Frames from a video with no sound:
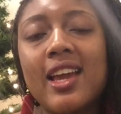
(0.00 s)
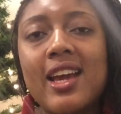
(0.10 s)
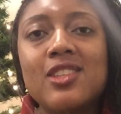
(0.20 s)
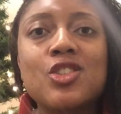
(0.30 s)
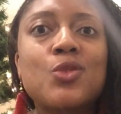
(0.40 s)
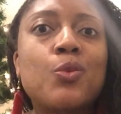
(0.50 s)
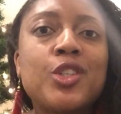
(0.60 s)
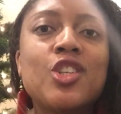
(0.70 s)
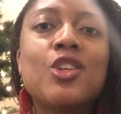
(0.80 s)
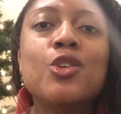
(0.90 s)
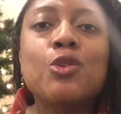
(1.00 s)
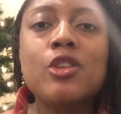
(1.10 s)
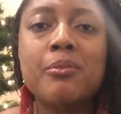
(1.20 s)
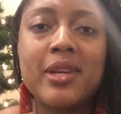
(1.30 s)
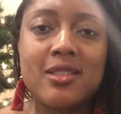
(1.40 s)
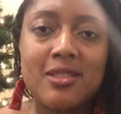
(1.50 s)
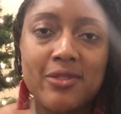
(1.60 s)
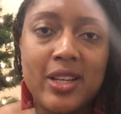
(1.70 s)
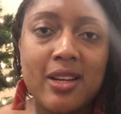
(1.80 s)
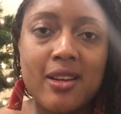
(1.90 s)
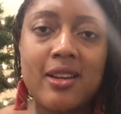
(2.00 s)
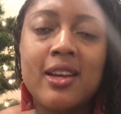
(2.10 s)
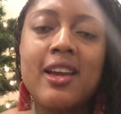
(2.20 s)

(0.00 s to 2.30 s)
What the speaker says: and just wishing you the best of luck